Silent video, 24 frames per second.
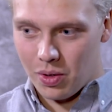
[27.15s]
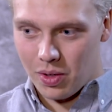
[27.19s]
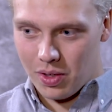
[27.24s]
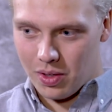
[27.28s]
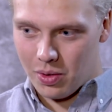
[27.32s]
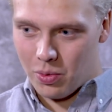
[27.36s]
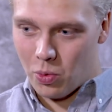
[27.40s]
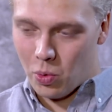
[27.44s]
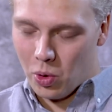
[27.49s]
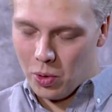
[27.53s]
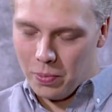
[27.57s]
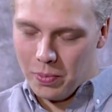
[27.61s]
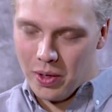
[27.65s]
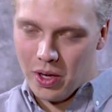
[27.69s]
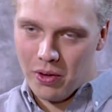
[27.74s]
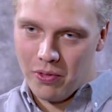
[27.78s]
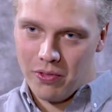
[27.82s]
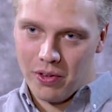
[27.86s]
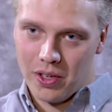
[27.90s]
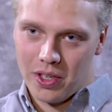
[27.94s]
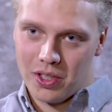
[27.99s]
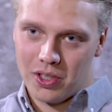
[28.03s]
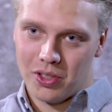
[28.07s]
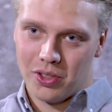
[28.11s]
It will be a
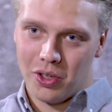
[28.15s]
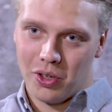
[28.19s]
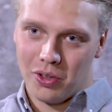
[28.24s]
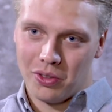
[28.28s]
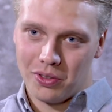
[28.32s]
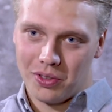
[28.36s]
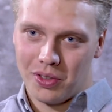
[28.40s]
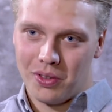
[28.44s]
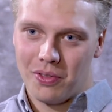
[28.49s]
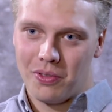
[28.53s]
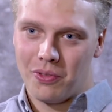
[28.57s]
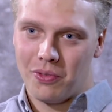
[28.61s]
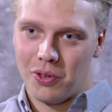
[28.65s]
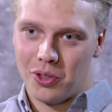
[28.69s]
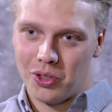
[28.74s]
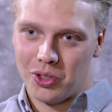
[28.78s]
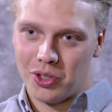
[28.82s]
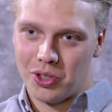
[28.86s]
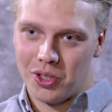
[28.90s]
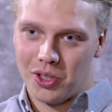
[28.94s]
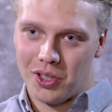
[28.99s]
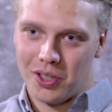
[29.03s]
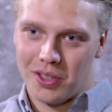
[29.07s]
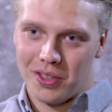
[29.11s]
Finnish song for
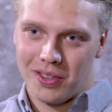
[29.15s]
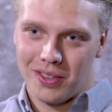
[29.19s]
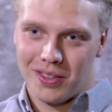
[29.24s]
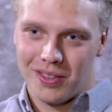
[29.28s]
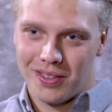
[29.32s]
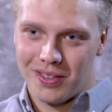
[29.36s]
sure.